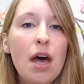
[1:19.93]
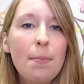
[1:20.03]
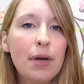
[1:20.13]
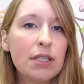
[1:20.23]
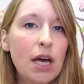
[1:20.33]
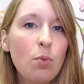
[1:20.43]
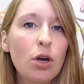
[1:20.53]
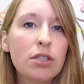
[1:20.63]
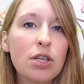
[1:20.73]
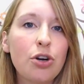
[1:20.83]
Pick 10
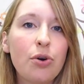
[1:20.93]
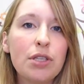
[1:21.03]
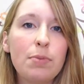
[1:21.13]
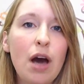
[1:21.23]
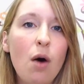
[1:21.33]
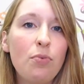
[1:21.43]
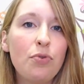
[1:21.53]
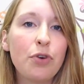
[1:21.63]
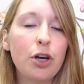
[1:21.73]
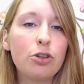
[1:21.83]
words that are going to be helpful
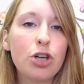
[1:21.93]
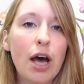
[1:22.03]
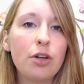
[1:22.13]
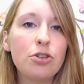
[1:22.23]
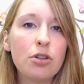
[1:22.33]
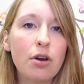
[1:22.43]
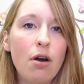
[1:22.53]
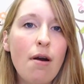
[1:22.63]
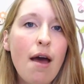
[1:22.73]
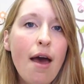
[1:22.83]
for your child to
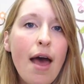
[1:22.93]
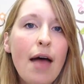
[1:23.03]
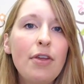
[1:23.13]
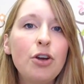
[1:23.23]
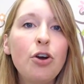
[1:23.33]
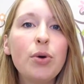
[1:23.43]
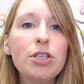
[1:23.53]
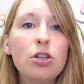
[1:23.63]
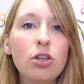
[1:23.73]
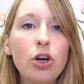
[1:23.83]
learn, and then you're going
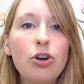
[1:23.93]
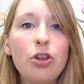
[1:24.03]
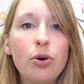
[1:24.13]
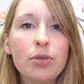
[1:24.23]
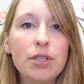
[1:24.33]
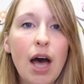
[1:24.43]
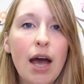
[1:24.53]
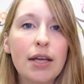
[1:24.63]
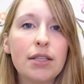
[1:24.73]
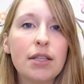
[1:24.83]
to learn the
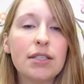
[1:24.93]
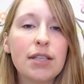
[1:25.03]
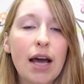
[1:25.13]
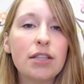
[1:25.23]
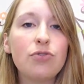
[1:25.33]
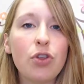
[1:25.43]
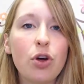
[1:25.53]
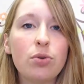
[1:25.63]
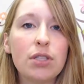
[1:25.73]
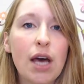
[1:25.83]
signs for
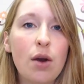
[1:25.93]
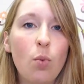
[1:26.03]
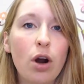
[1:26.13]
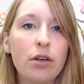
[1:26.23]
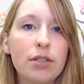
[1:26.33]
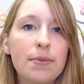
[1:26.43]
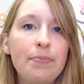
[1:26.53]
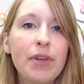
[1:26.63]
those 10 words.